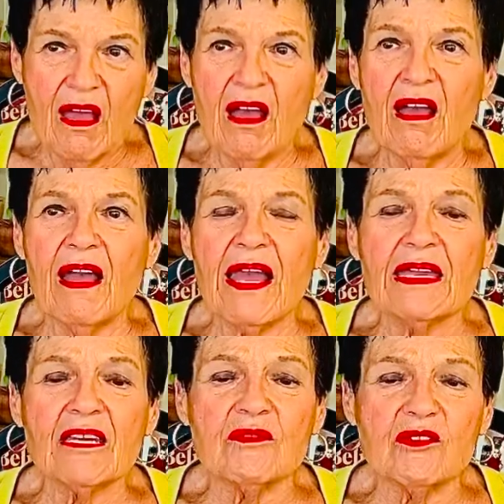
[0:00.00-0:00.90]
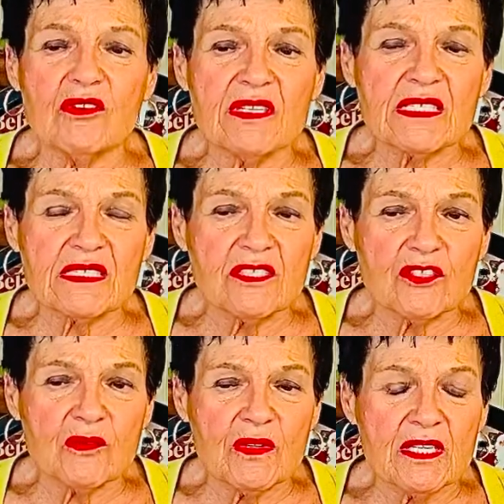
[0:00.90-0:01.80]
And if you're in a
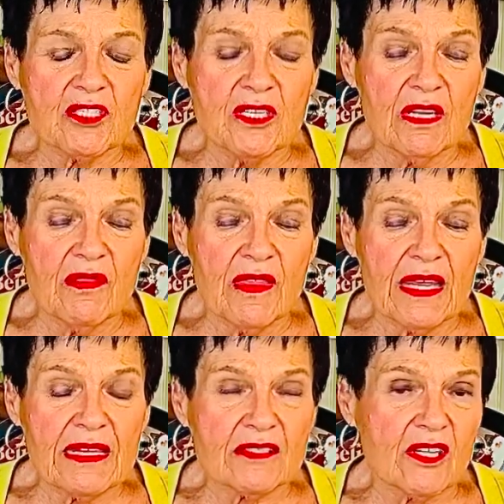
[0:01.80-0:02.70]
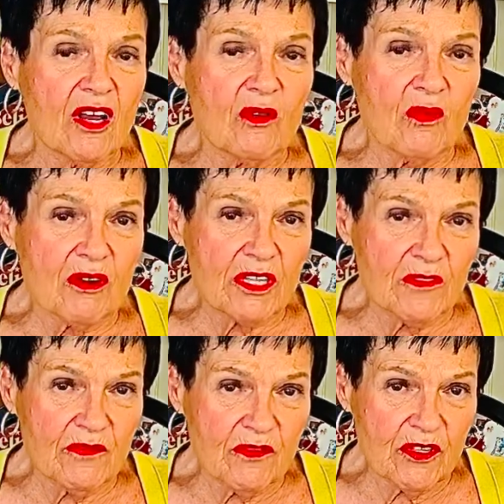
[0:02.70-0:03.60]
situation that is not
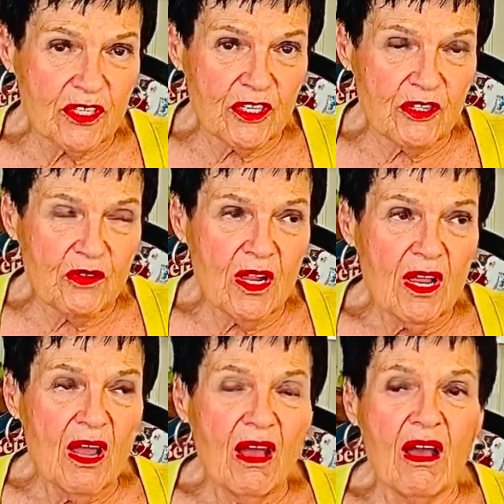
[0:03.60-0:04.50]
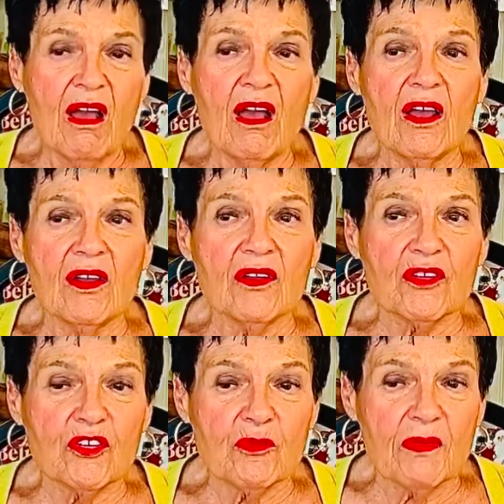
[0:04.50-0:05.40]
working for you,
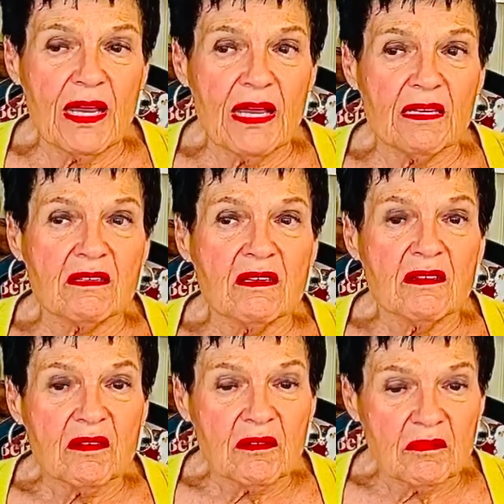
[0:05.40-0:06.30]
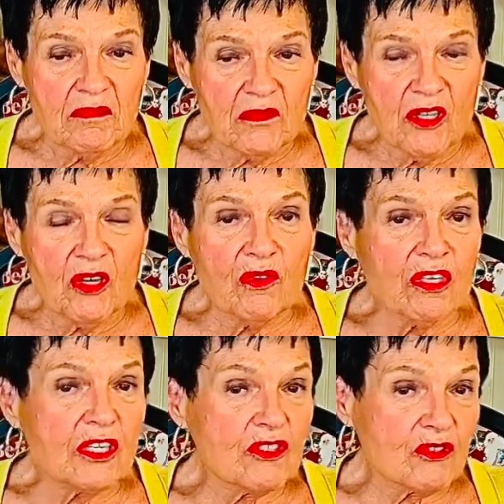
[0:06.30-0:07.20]
you might,
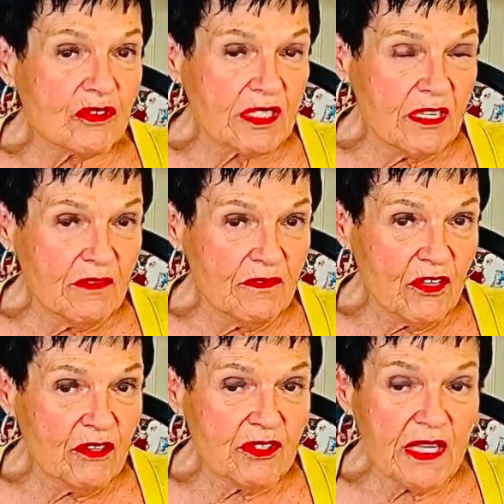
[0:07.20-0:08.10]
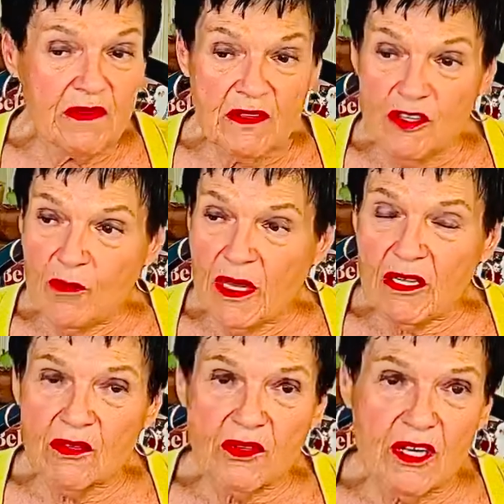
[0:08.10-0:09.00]
look at yourself first, and then you might
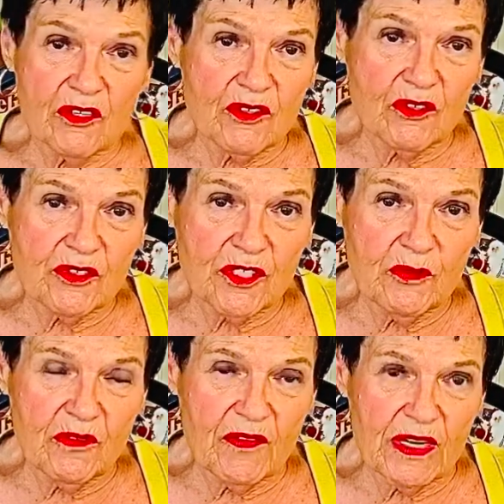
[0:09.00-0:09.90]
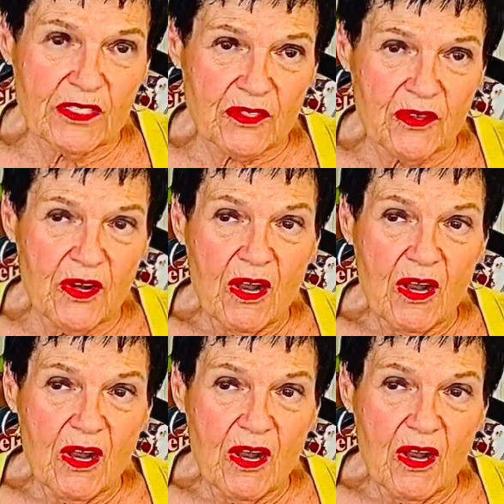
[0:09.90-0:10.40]
go talk to your supervisor.